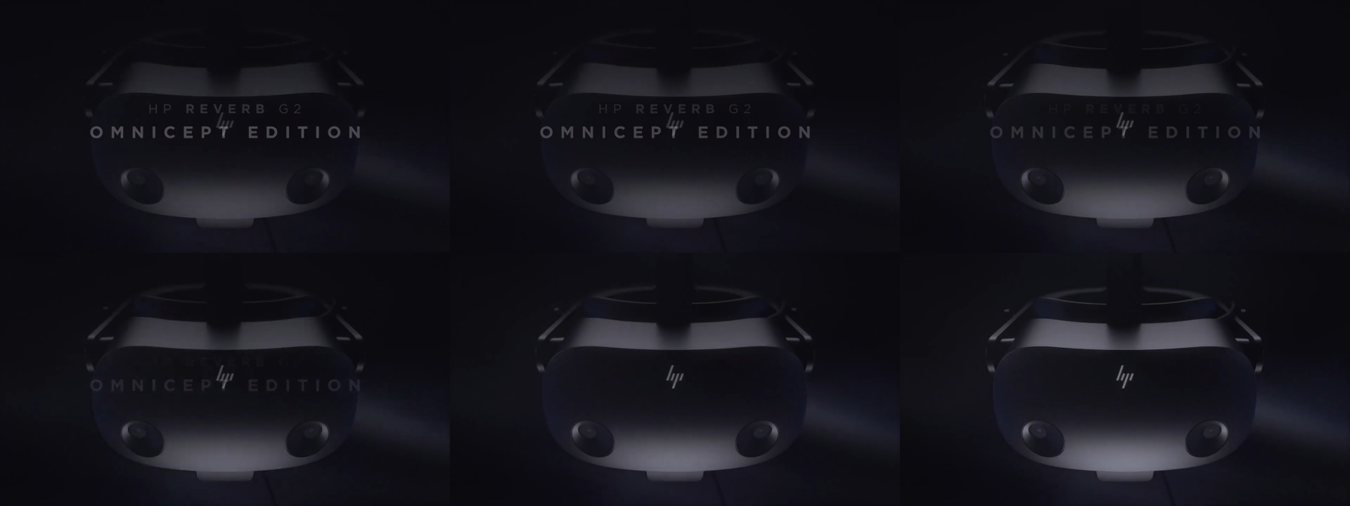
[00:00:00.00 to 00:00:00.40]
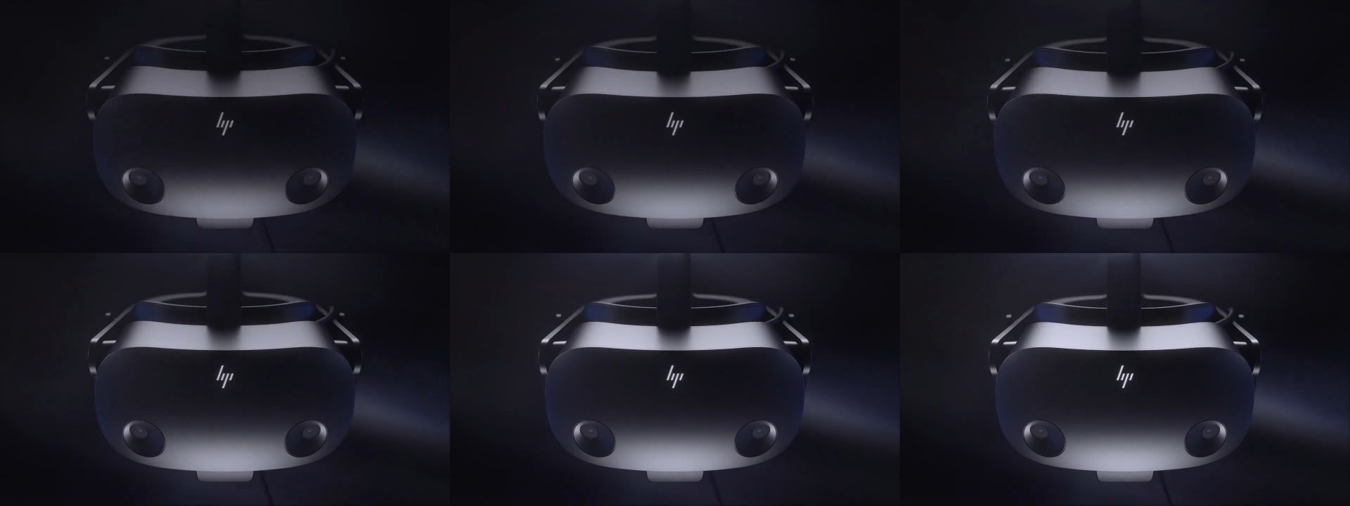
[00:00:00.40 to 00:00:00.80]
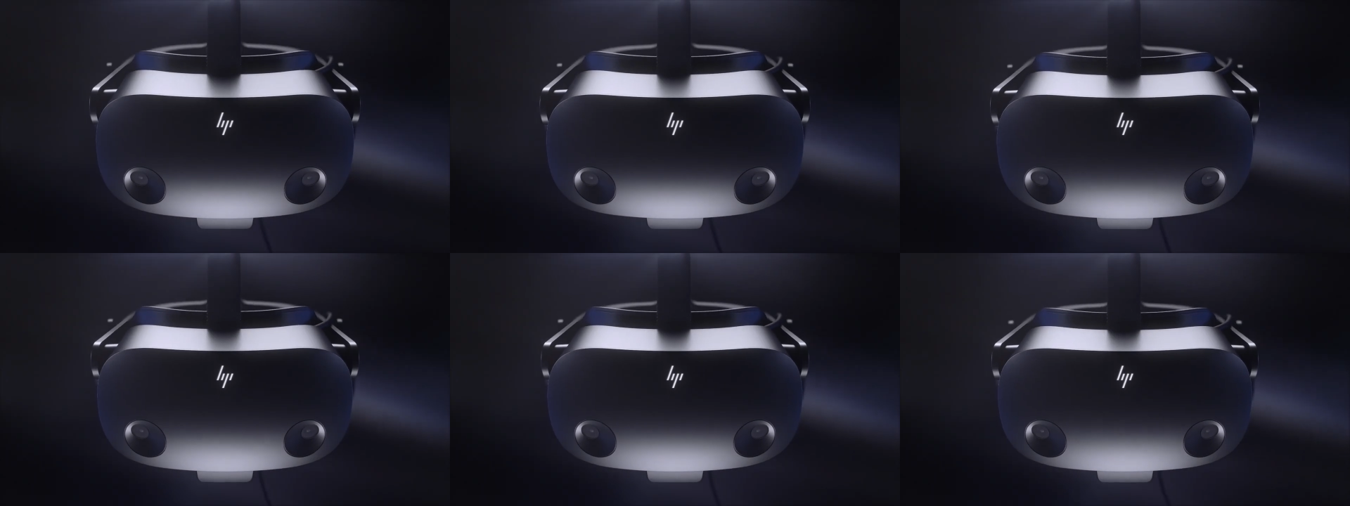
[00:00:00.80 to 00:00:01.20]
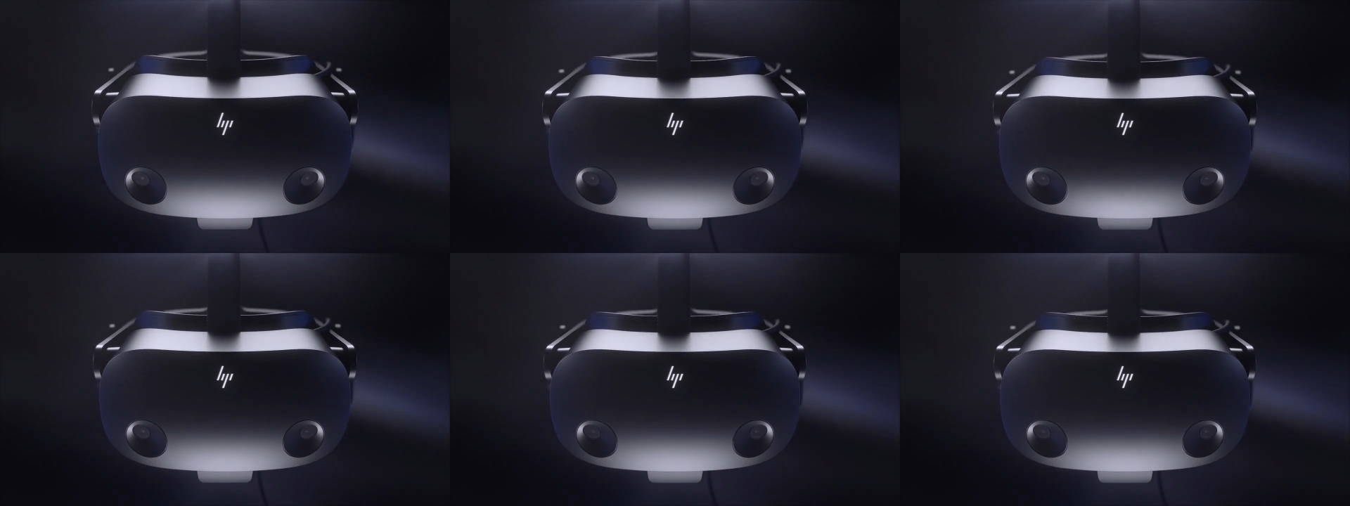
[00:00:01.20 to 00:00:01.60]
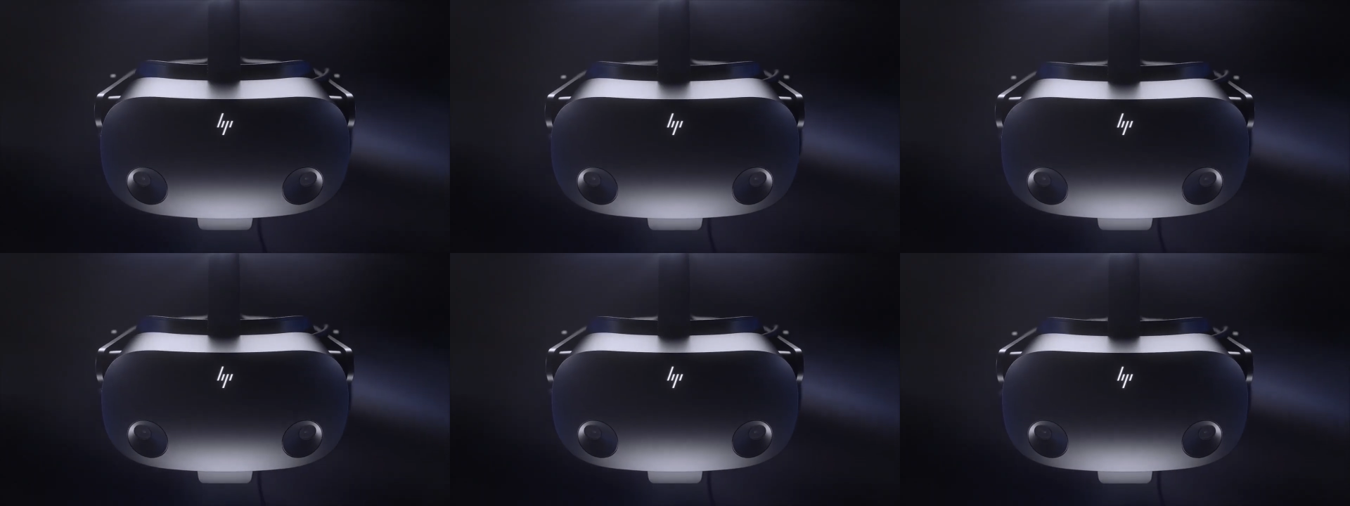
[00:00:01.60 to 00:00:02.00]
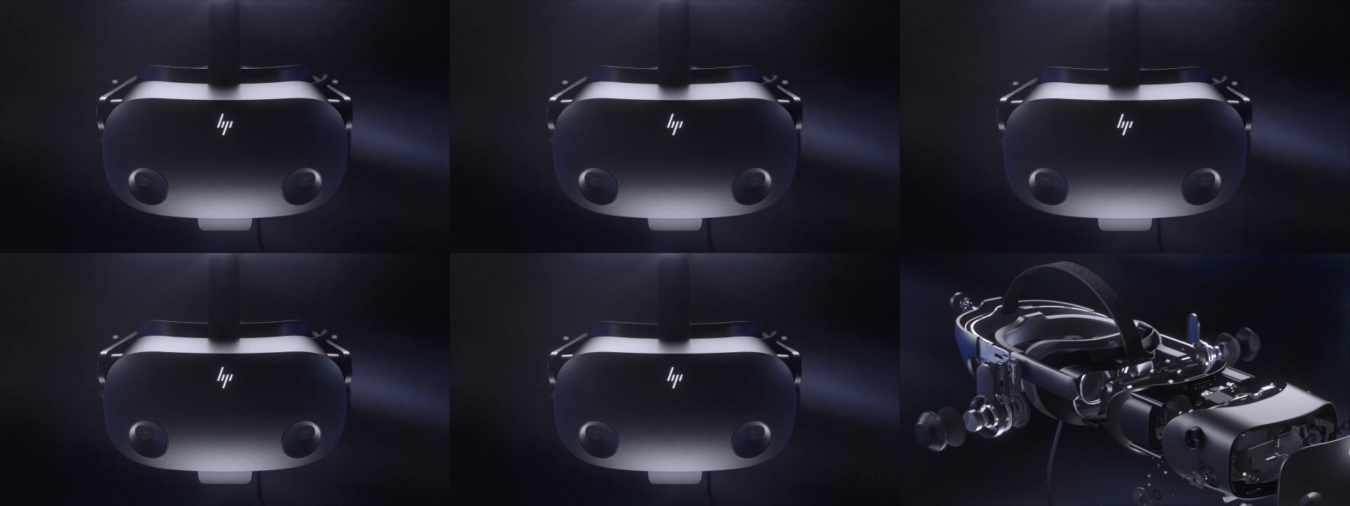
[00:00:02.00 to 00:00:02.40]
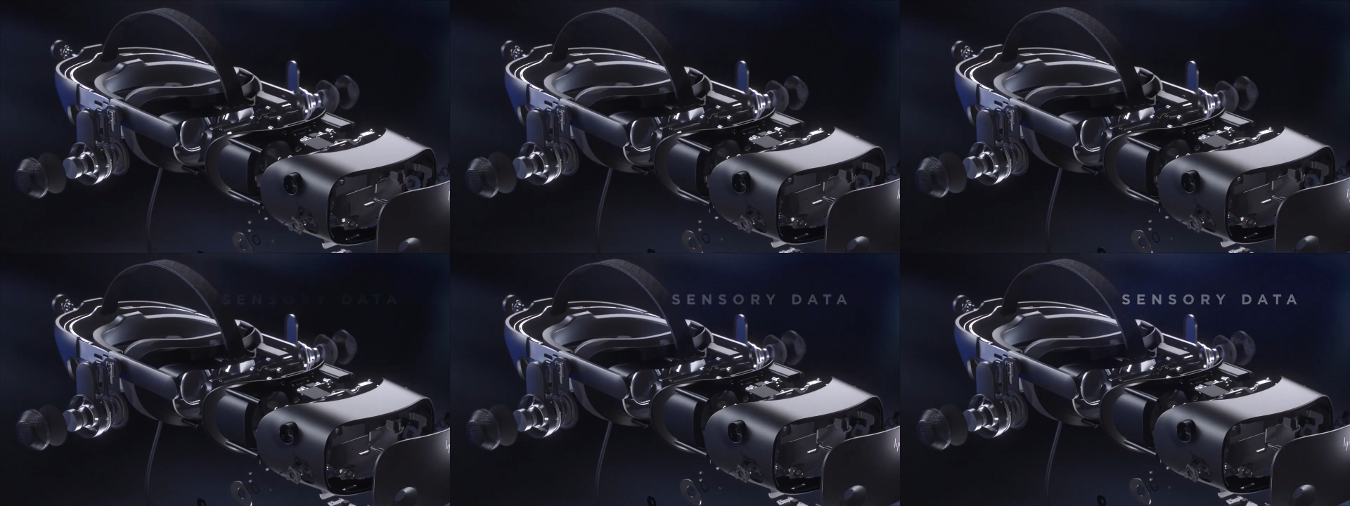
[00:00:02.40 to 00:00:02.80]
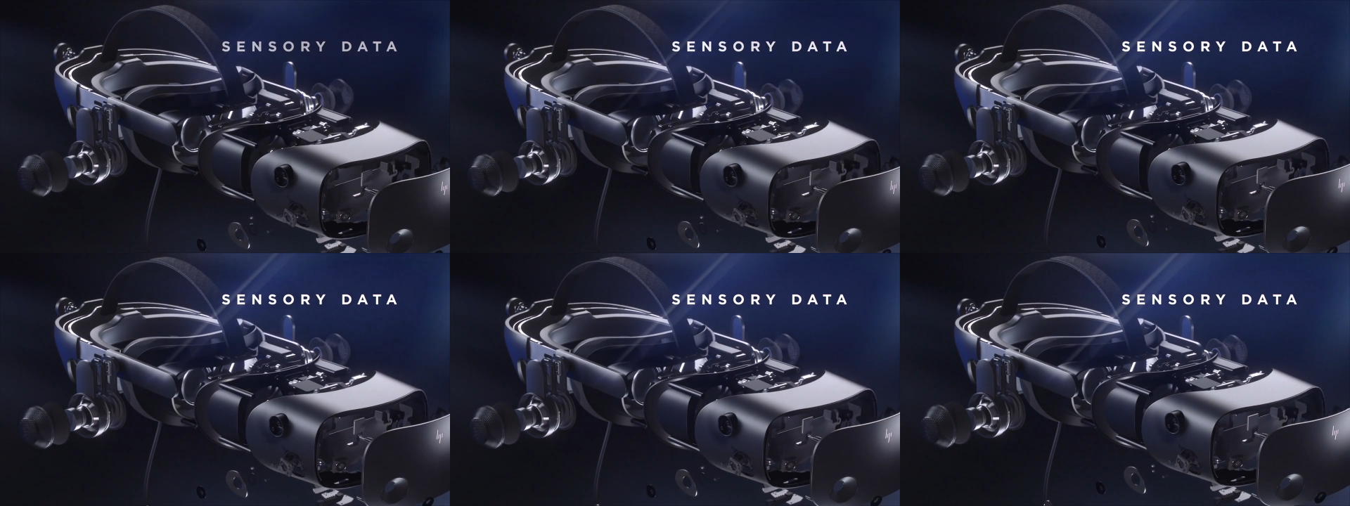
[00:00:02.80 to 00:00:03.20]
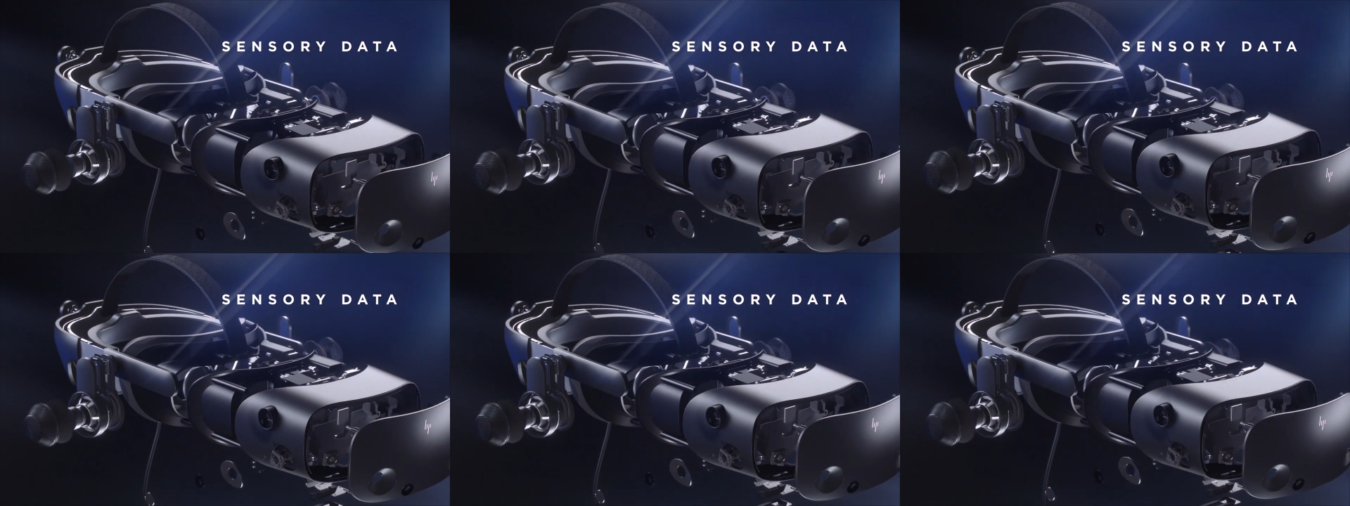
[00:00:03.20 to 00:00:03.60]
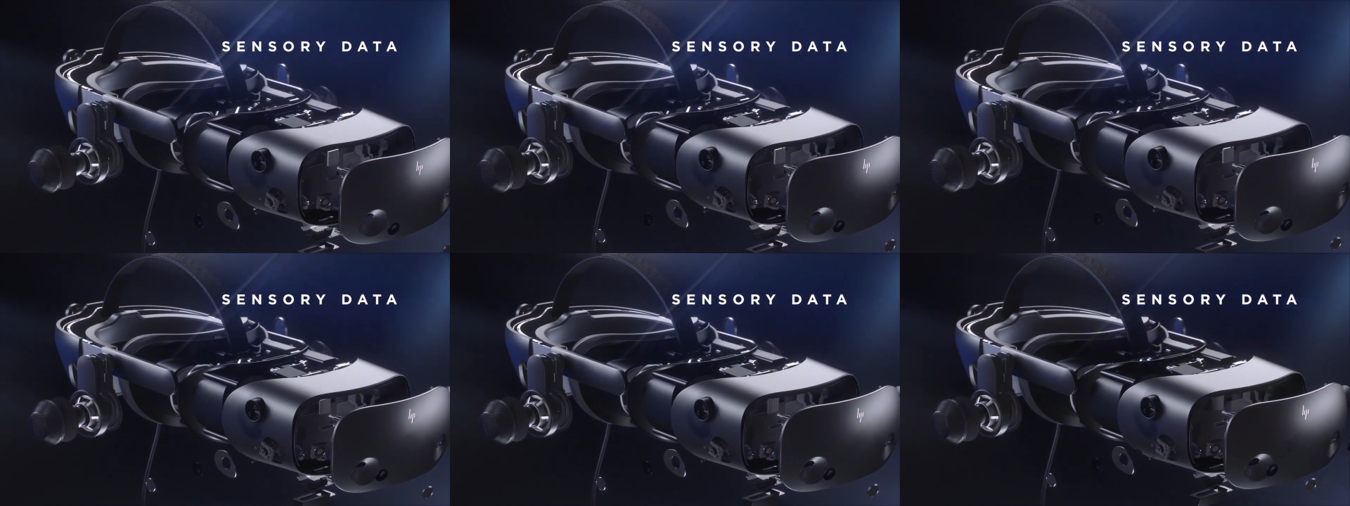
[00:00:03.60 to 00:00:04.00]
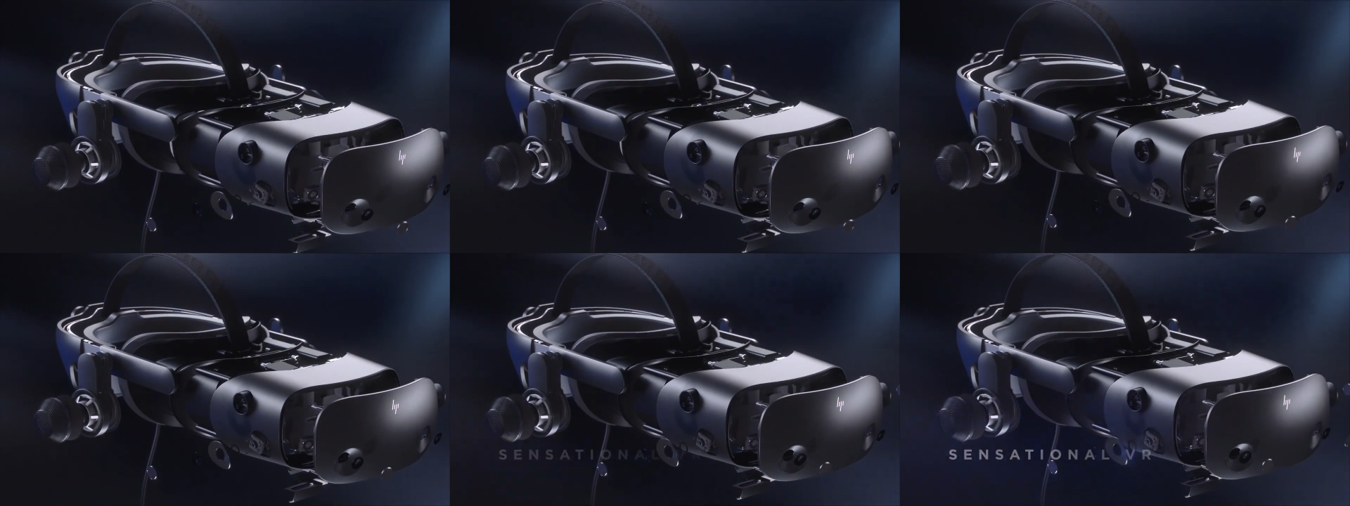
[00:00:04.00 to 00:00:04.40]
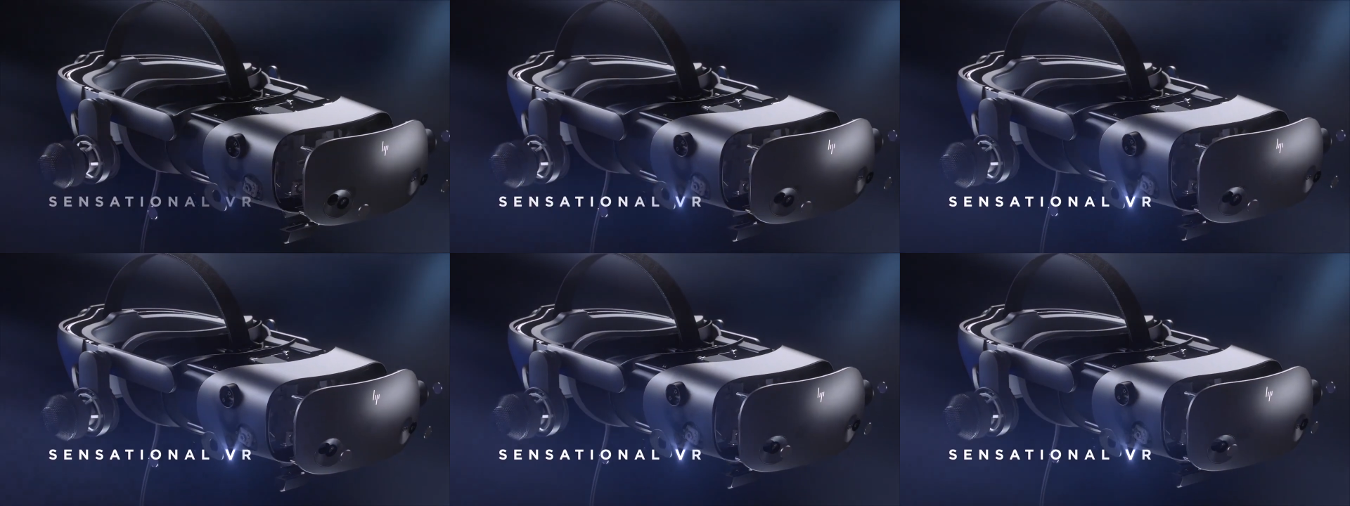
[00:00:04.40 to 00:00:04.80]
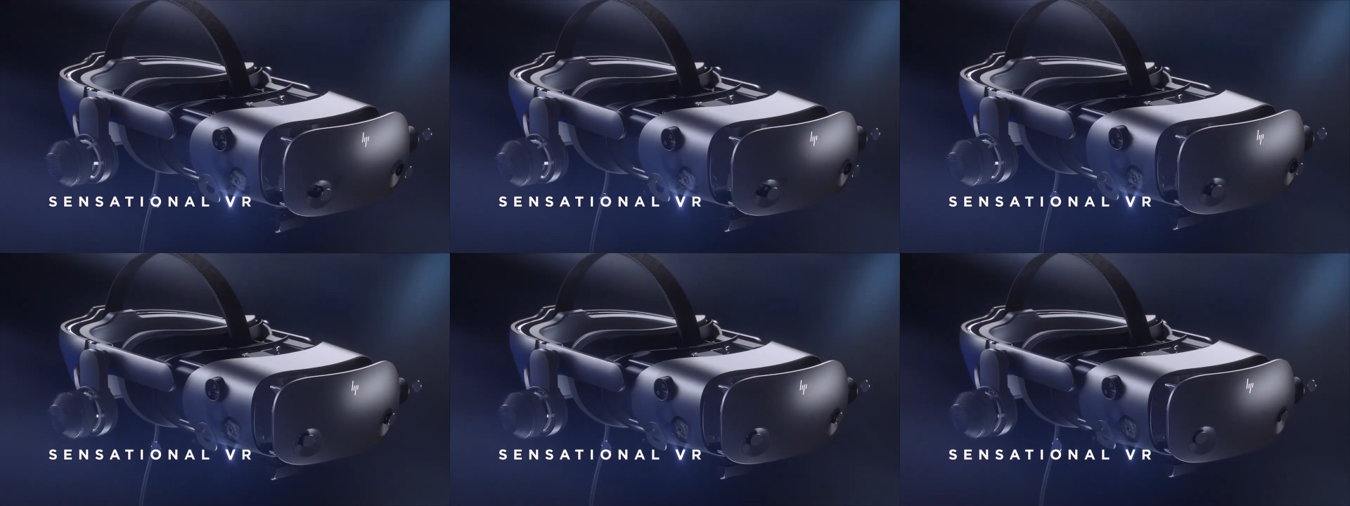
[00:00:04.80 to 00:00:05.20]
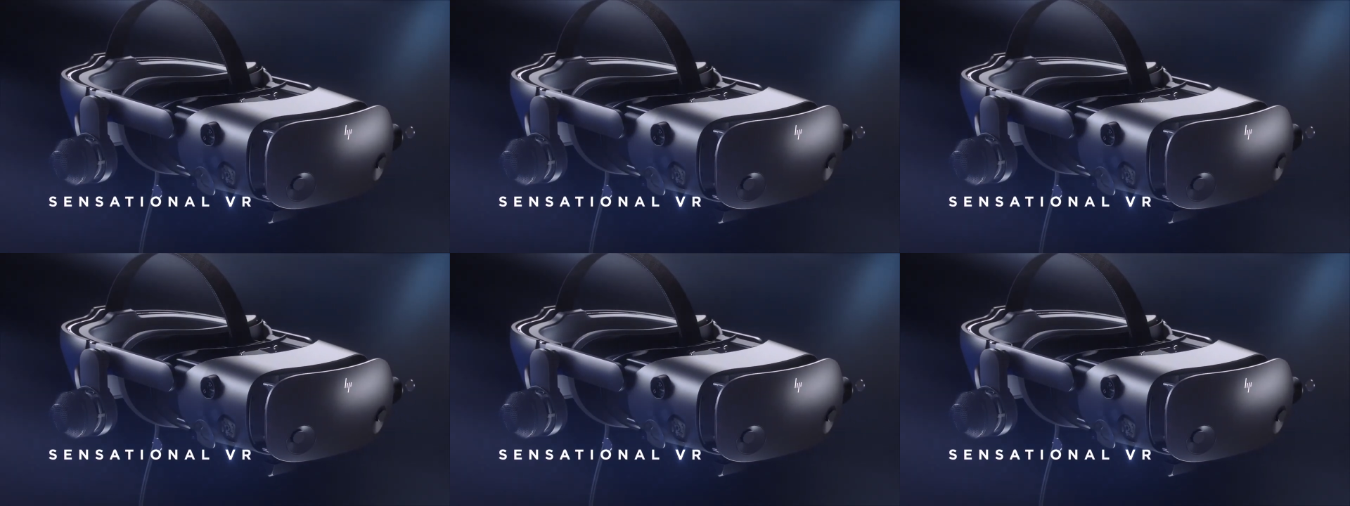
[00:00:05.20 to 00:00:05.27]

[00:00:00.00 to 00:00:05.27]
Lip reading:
Nobody's mouth can be seen.